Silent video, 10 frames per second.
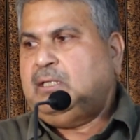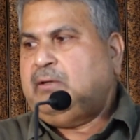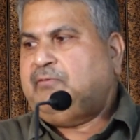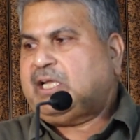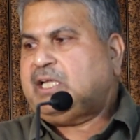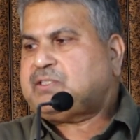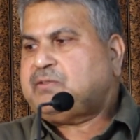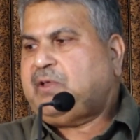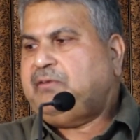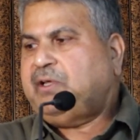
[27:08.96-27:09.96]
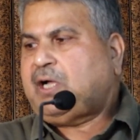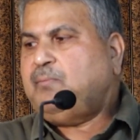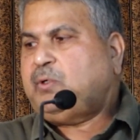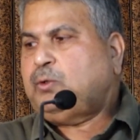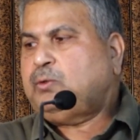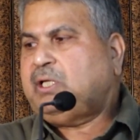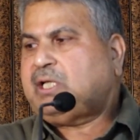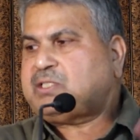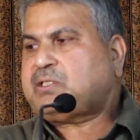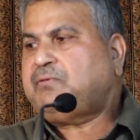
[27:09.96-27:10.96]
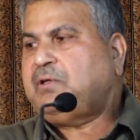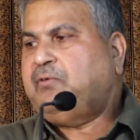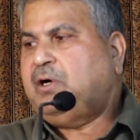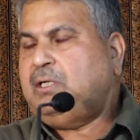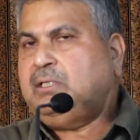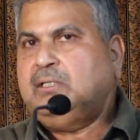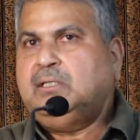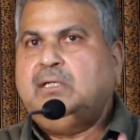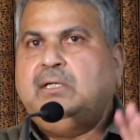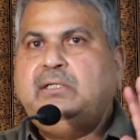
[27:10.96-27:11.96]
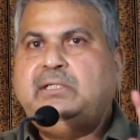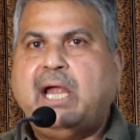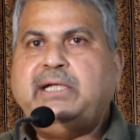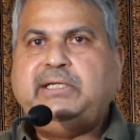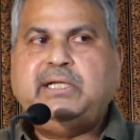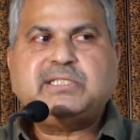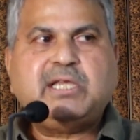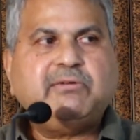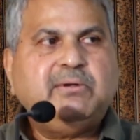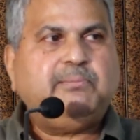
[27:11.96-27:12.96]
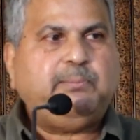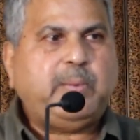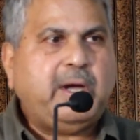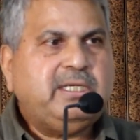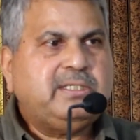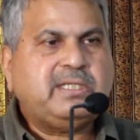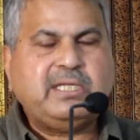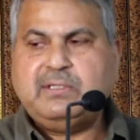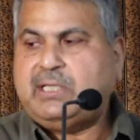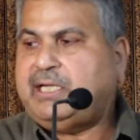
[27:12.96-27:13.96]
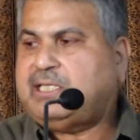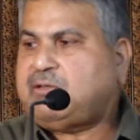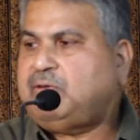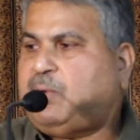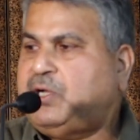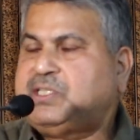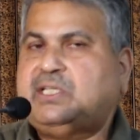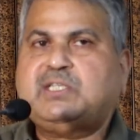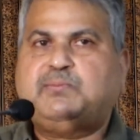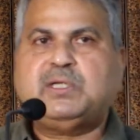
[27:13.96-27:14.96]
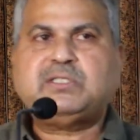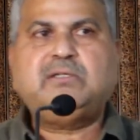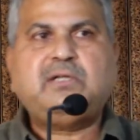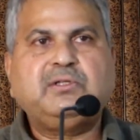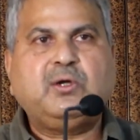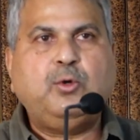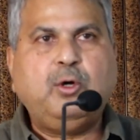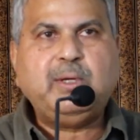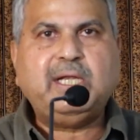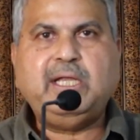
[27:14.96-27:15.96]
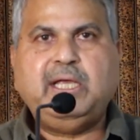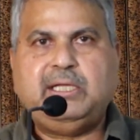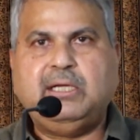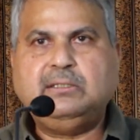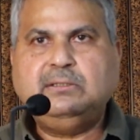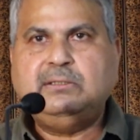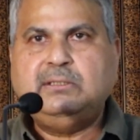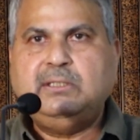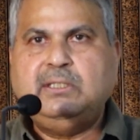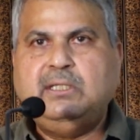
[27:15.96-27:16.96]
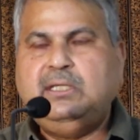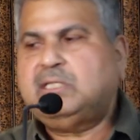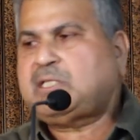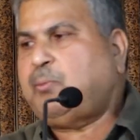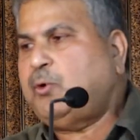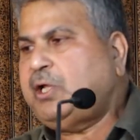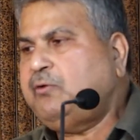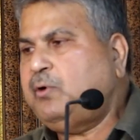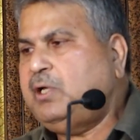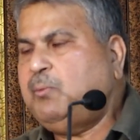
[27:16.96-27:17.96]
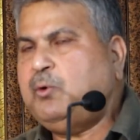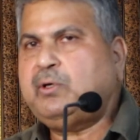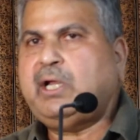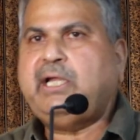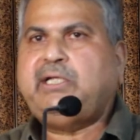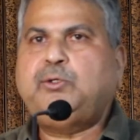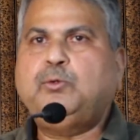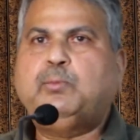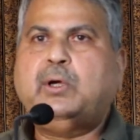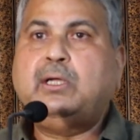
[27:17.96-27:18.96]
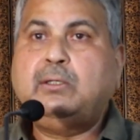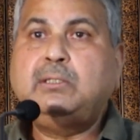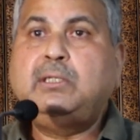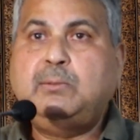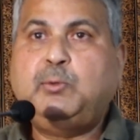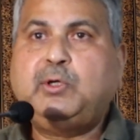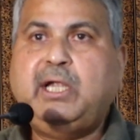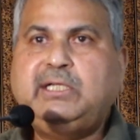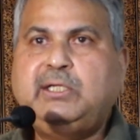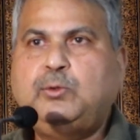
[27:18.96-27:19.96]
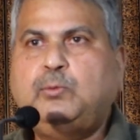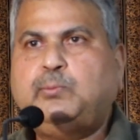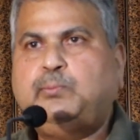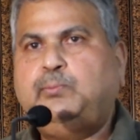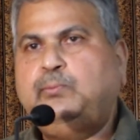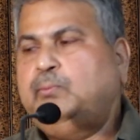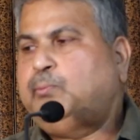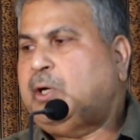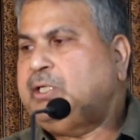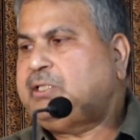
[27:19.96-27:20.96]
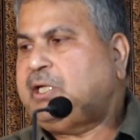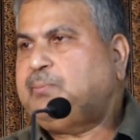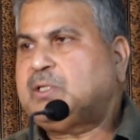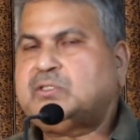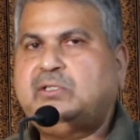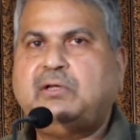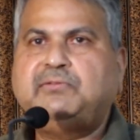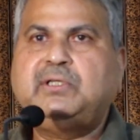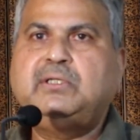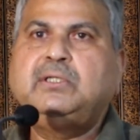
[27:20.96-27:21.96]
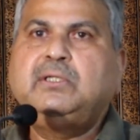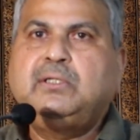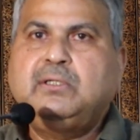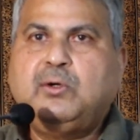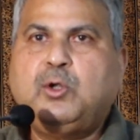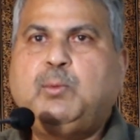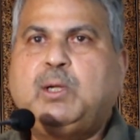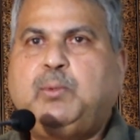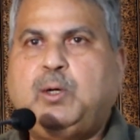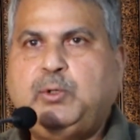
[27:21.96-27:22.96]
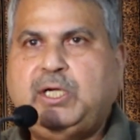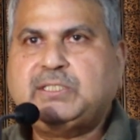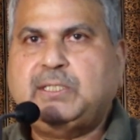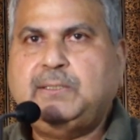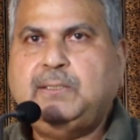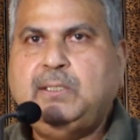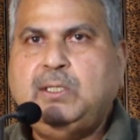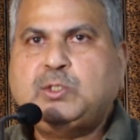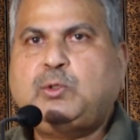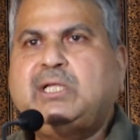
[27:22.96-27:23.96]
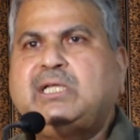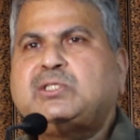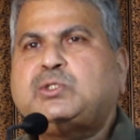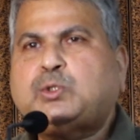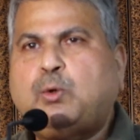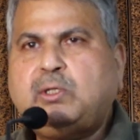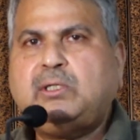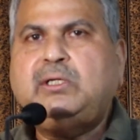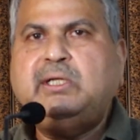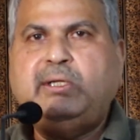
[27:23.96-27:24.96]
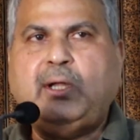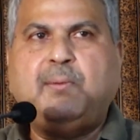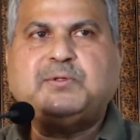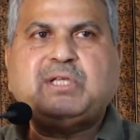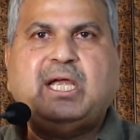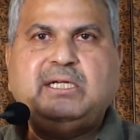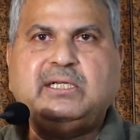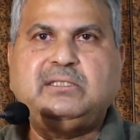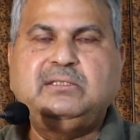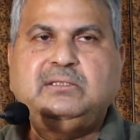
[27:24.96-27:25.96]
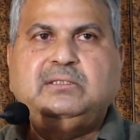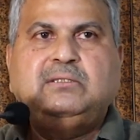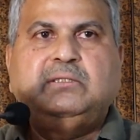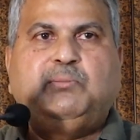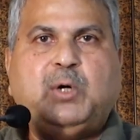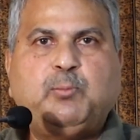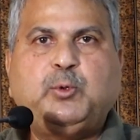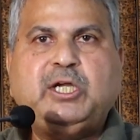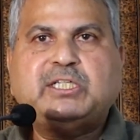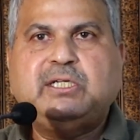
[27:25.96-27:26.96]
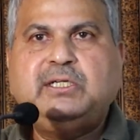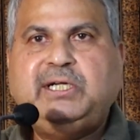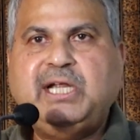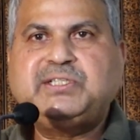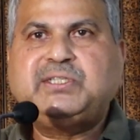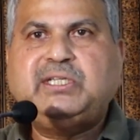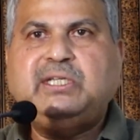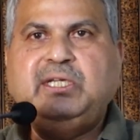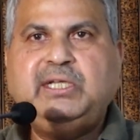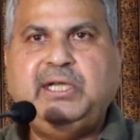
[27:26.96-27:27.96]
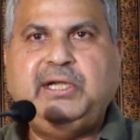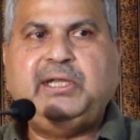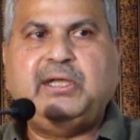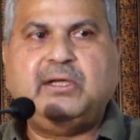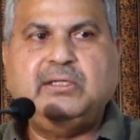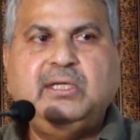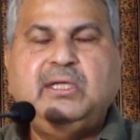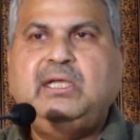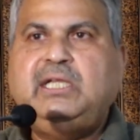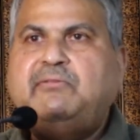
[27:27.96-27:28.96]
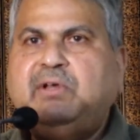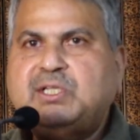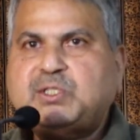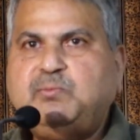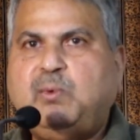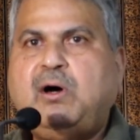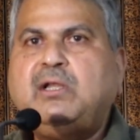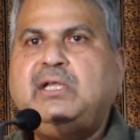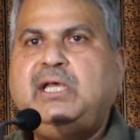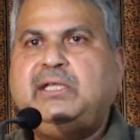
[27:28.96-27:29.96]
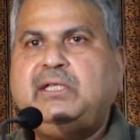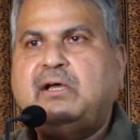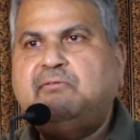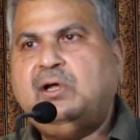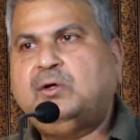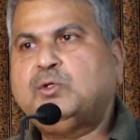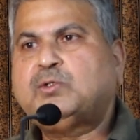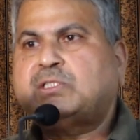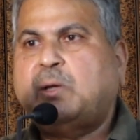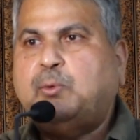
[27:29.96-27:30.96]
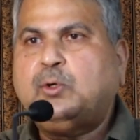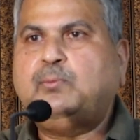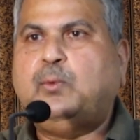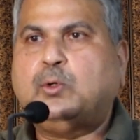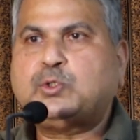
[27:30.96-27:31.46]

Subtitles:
Whereas when we come to the rest of the world, 97.6% of the global area is supporting only about 82.3% of the global population. So there is totally lopsided population density in India. In a very small area, we have to support more.